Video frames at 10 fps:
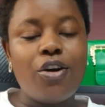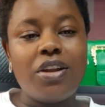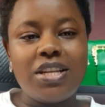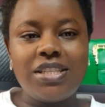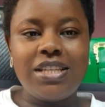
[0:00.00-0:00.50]

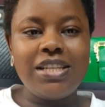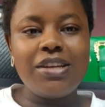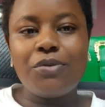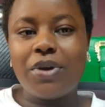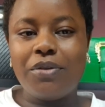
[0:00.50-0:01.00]

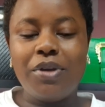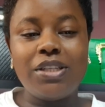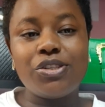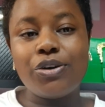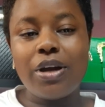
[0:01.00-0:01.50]
Honestly, when
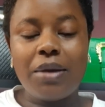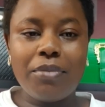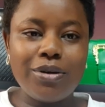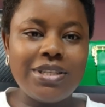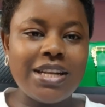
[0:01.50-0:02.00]
we talk
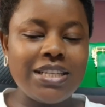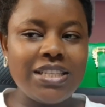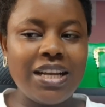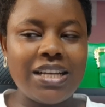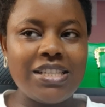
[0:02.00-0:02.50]
about
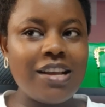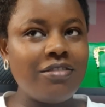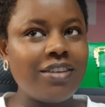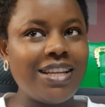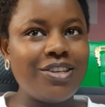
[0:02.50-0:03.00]
renting a
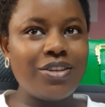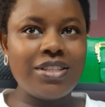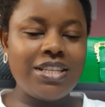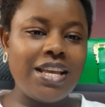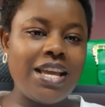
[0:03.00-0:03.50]
shelf, I
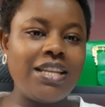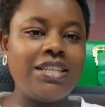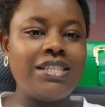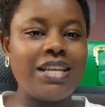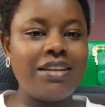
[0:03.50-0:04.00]
don't see any
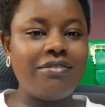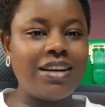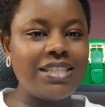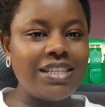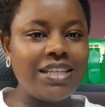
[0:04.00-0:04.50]

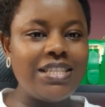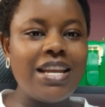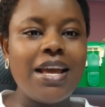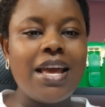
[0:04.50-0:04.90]
disadvantage,